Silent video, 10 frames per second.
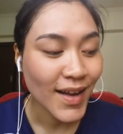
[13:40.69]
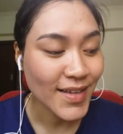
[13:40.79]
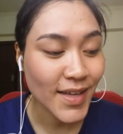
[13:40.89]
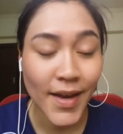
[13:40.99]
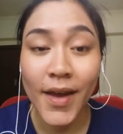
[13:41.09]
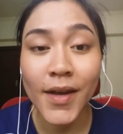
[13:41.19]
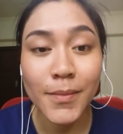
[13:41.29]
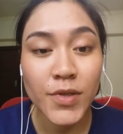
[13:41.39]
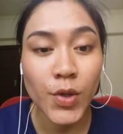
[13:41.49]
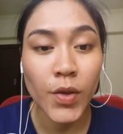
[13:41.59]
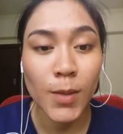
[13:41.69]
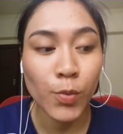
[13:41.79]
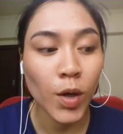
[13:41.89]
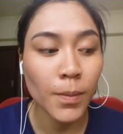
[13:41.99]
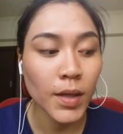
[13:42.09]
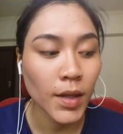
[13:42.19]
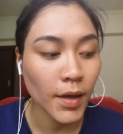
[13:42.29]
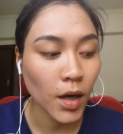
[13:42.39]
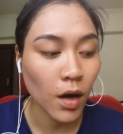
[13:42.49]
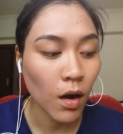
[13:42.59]
as I am. So they probably
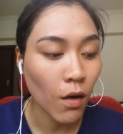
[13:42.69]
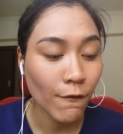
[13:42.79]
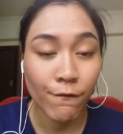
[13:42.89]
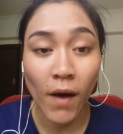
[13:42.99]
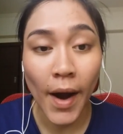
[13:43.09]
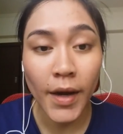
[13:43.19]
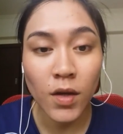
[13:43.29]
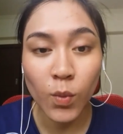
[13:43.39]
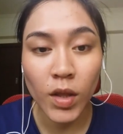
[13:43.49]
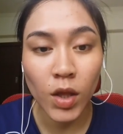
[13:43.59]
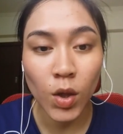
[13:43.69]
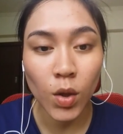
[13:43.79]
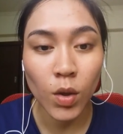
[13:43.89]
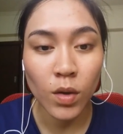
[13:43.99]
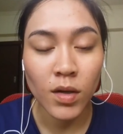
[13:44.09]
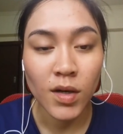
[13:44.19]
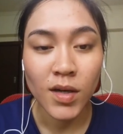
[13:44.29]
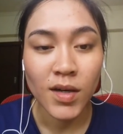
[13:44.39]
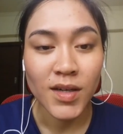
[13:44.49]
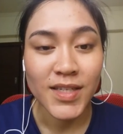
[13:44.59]
like fine with you
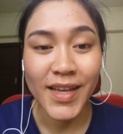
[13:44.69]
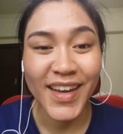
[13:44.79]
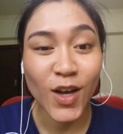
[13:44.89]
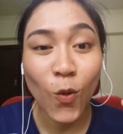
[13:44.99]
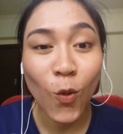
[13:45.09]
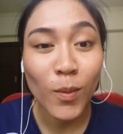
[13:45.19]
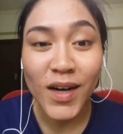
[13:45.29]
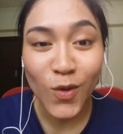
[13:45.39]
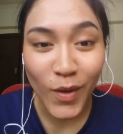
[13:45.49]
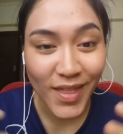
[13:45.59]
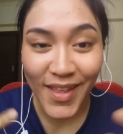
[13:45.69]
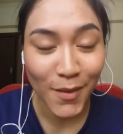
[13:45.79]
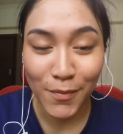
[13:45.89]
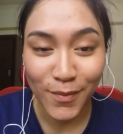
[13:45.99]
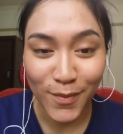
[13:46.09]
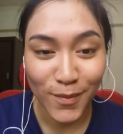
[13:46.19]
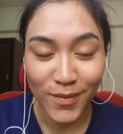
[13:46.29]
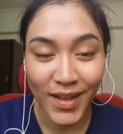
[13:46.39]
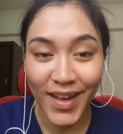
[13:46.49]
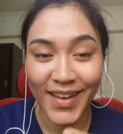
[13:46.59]
saying gumung with them,
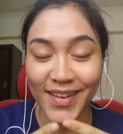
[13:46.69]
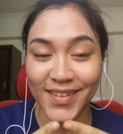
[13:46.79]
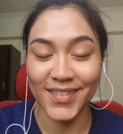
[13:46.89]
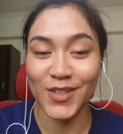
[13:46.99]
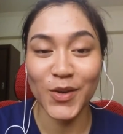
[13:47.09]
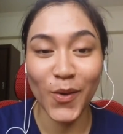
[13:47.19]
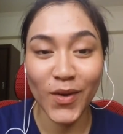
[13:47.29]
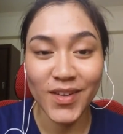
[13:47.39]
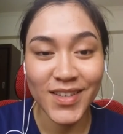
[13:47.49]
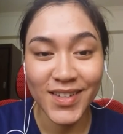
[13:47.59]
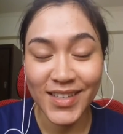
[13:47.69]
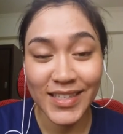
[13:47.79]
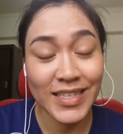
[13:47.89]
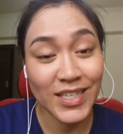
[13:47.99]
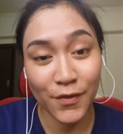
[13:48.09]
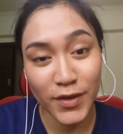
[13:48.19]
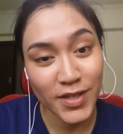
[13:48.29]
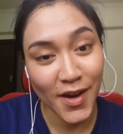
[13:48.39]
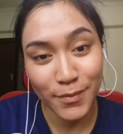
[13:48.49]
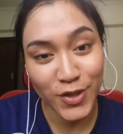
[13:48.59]
like, since the first
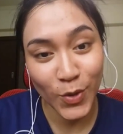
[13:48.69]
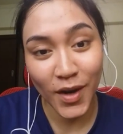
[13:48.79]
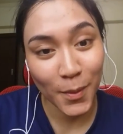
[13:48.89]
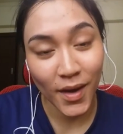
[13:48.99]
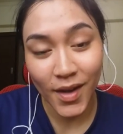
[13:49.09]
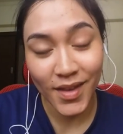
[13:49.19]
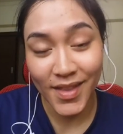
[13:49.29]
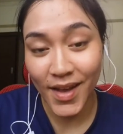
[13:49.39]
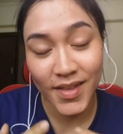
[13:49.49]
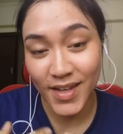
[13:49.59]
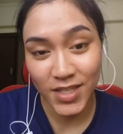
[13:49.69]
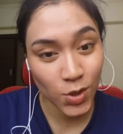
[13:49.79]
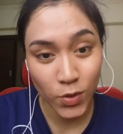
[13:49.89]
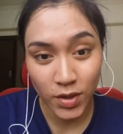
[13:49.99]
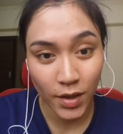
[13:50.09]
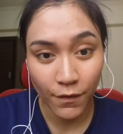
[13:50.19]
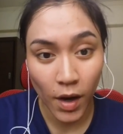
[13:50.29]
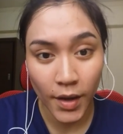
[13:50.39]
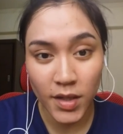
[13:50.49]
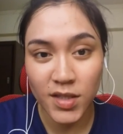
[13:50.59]
times you guys met, that's totally
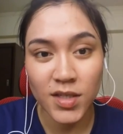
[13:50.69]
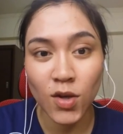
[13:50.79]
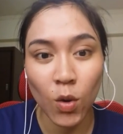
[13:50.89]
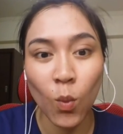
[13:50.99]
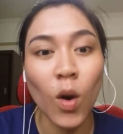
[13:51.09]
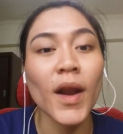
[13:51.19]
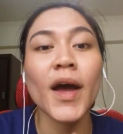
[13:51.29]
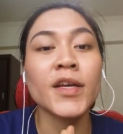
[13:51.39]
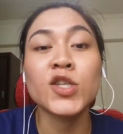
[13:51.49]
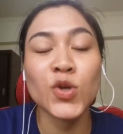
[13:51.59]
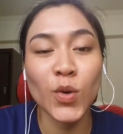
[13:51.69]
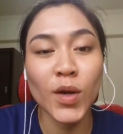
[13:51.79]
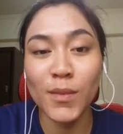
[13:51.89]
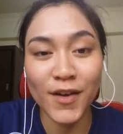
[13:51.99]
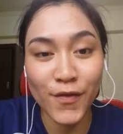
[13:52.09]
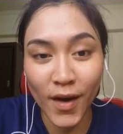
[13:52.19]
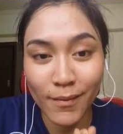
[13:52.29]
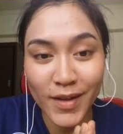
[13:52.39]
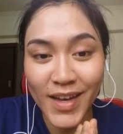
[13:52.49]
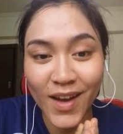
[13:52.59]
fine. It's just not what I do in my
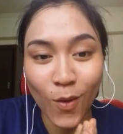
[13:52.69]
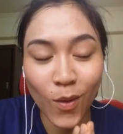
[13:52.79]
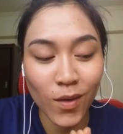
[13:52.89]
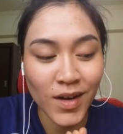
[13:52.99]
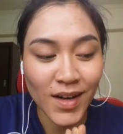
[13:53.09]
family or,